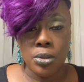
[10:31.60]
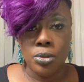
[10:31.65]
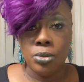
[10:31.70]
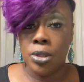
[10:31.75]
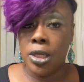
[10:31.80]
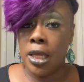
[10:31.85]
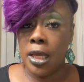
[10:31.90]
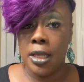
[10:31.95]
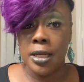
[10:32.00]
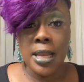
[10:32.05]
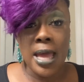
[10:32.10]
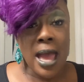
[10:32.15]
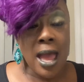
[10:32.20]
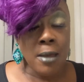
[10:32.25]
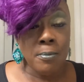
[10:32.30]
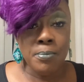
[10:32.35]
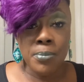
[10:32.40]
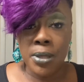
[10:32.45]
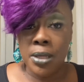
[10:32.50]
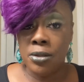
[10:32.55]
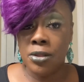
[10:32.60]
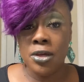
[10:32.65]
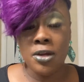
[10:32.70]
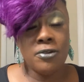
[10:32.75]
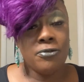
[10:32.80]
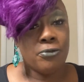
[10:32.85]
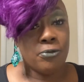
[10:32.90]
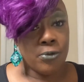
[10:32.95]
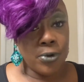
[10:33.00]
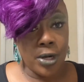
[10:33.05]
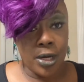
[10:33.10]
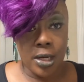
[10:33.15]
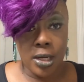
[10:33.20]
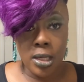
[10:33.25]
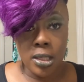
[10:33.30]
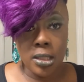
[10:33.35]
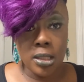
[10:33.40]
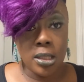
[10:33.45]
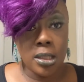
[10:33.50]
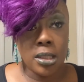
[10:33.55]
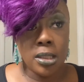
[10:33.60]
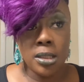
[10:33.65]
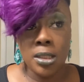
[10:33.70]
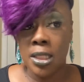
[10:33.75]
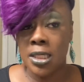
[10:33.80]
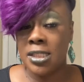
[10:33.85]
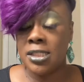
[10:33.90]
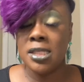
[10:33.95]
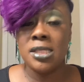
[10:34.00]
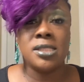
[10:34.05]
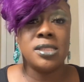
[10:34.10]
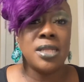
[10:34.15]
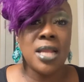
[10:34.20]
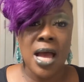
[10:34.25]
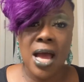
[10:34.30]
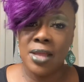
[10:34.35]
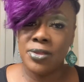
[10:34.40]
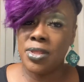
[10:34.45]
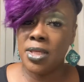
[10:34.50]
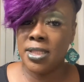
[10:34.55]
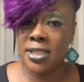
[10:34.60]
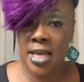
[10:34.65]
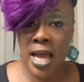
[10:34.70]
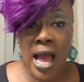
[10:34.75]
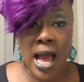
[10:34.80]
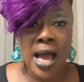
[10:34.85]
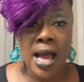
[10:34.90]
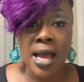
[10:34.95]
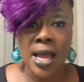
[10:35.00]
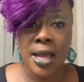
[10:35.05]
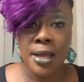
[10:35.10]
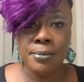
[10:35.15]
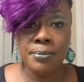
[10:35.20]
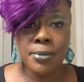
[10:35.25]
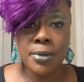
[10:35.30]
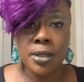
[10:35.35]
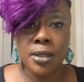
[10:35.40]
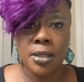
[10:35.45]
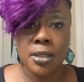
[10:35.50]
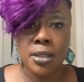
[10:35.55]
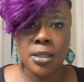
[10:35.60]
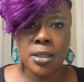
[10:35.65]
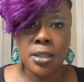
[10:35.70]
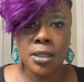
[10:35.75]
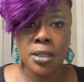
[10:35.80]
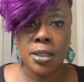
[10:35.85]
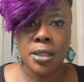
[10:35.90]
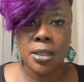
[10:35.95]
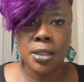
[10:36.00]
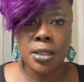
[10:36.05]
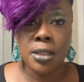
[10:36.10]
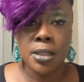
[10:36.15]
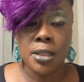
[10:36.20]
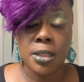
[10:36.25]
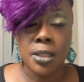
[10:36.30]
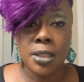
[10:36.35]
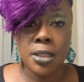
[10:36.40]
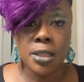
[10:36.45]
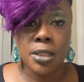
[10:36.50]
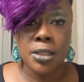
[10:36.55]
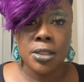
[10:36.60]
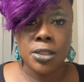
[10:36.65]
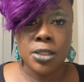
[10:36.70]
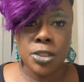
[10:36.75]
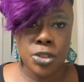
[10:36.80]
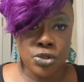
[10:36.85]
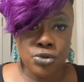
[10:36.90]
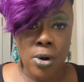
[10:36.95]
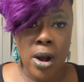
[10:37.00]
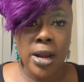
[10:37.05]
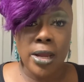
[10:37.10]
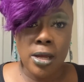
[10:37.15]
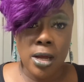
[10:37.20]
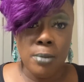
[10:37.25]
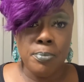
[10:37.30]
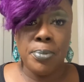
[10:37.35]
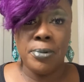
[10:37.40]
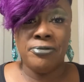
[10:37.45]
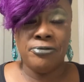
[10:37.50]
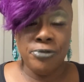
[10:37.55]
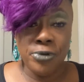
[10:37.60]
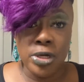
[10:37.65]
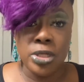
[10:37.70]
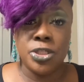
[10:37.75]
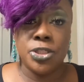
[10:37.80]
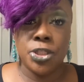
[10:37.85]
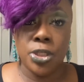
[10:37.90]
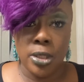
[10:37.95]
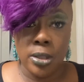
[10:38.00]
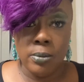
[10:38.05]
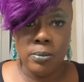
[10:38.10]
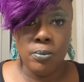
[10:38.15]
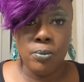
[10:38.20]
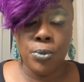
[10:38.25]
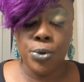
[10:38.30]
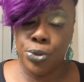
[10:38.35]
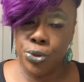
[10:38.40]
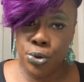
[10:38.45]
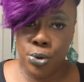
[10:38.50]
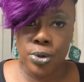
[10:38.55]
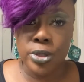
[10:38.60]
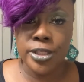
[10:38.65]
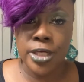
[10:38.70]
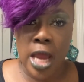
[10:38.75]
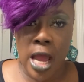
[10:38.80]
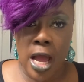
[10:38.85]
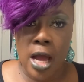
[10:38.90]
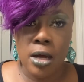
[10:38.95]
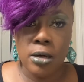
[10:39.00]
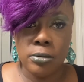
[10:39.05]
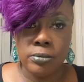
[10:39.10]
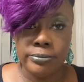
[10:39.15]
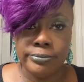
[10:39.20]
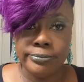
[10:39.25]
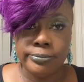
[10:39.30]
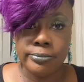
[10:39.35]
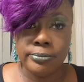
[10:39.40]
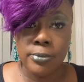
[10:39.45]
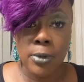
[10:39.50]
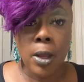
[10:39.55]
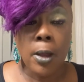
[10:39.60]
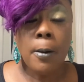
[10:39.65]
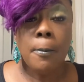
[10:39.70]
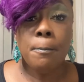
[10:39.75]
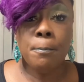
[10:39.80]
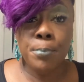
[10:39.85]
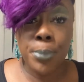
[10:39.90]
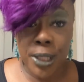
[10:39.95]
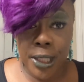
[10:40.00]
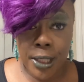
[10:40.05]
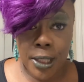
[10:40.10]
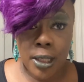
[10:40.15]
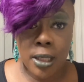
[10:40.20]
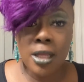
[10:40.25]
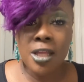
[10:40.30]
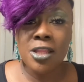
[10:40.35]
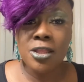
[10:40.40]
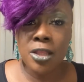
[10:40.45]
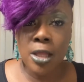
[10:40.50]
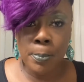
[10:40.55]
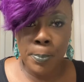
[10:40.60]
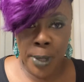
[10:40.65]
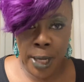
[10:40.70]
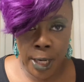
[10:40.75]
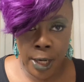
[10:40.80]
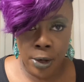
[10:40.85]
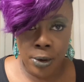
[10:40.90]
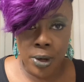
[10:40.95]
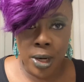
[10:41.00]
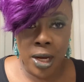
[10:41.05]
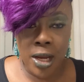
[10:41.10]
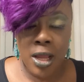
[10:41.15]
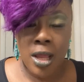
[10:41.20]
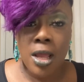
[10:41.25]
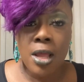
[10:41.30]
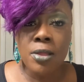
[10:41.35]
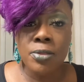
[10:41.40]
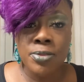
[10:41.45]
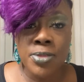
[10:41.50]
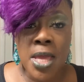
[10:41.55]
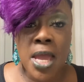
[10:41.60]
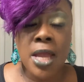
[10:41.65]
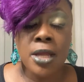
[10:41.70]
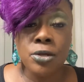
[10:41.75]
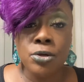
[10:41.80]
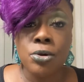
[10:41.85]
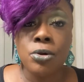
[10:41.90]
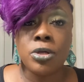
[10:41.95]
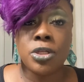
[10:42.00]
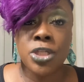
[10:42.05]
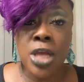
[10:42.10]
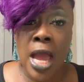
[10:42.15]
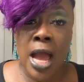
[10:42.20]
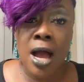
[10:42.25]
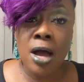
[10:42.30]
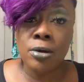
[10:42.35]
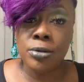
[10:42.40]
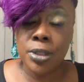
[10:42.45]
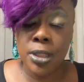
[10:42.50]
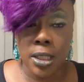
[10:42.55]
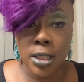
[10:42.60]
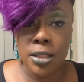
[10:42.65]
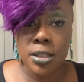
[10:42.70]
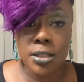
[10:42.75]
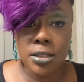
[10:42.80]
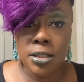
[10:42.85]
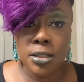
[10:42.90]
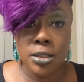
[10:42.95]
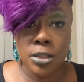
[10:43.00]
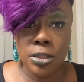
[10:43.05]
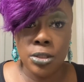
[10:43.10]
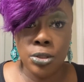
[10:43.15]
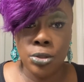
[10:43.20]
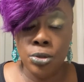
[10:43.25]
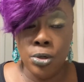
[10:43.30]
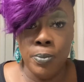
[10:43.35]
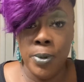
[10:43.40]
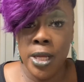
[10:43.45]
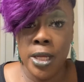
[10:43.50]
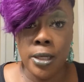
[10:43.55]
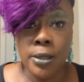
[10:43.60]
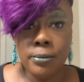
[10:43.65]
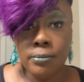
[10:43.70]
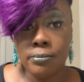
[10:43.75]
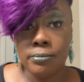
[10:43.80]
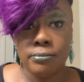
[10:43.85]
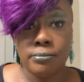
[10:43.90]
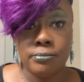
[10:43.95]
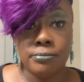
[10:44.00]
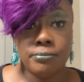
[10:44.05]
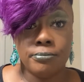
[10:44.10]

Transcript: You cannot be their friend. This is not the time to strike up a friendship with your child. Be the parent that your child needs you to be.